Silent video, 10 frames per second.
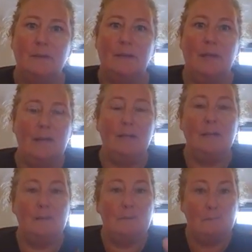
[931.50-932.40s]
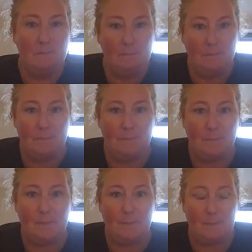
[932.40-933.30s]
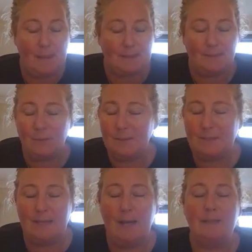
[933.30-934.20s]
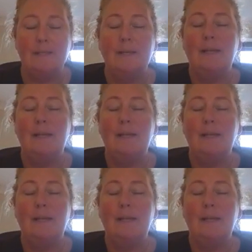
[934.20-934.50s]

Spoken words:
Okay? As I've always said,